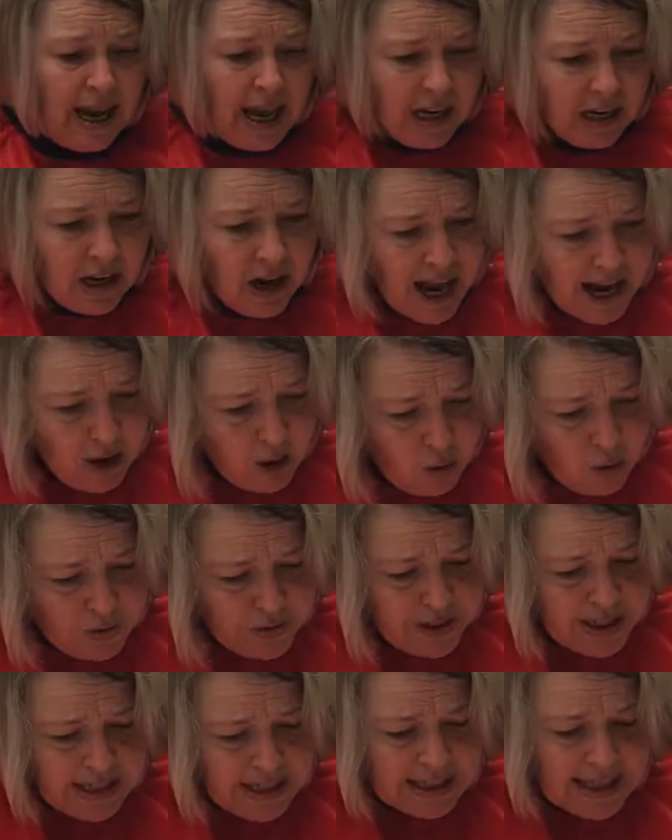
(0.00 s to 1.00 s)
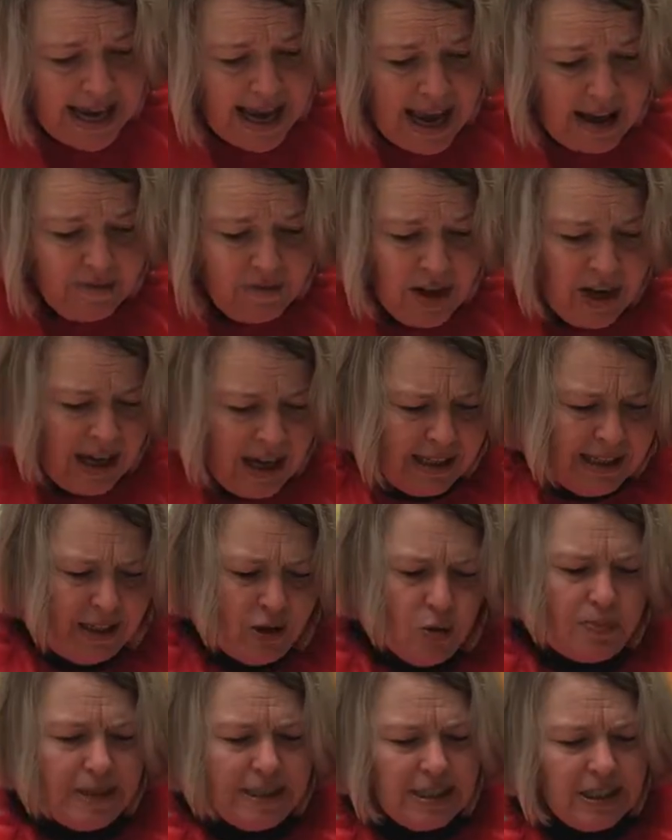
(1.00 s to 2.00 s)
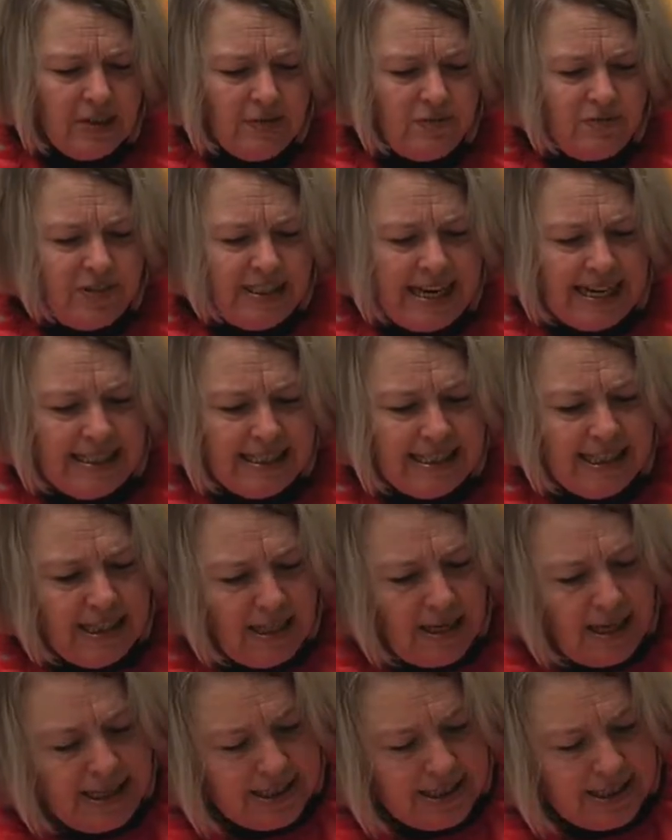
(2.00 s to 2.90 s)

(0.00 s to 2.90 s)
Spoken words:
like all things they have little bits of dents in there.